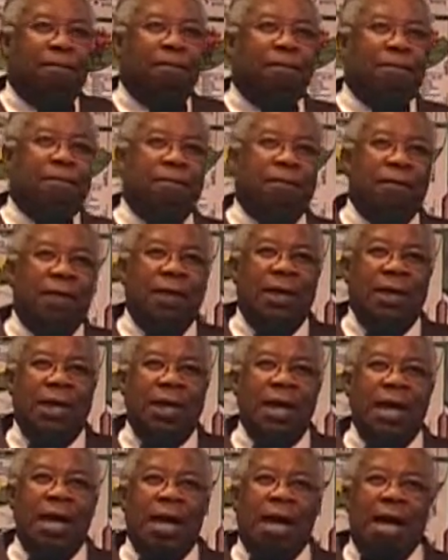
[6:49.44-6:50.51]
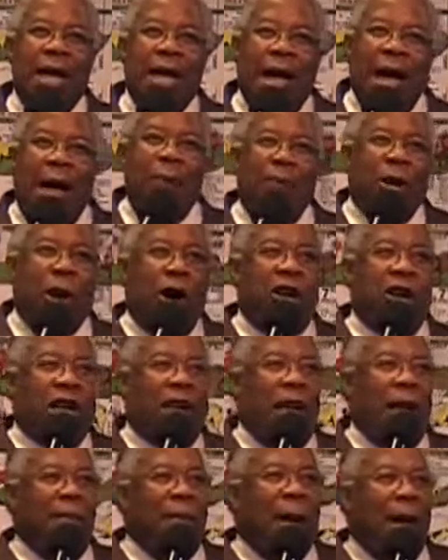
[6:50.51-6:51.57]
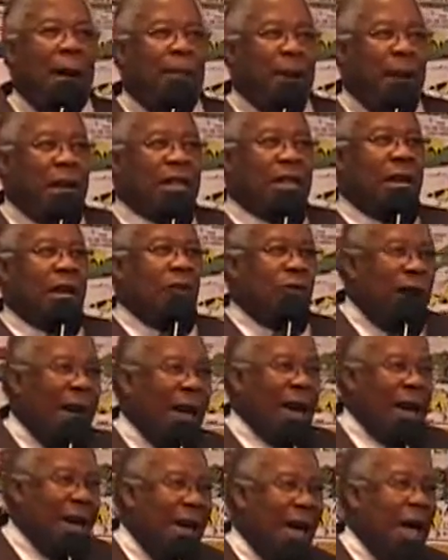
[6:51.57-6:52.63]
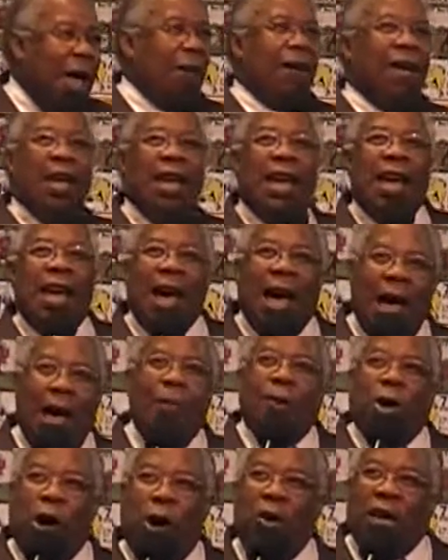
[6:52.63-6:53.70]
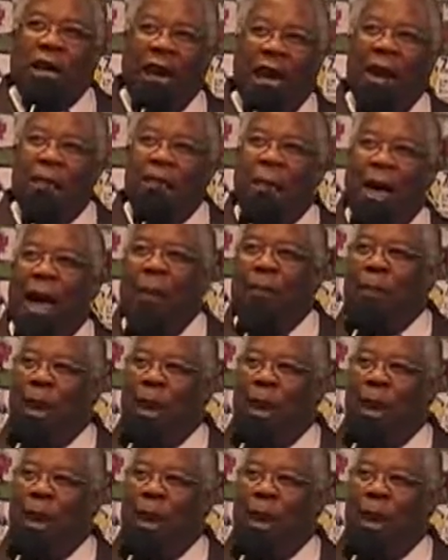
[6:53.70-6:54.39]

I'm going to get my blessing right now. I'm going to get my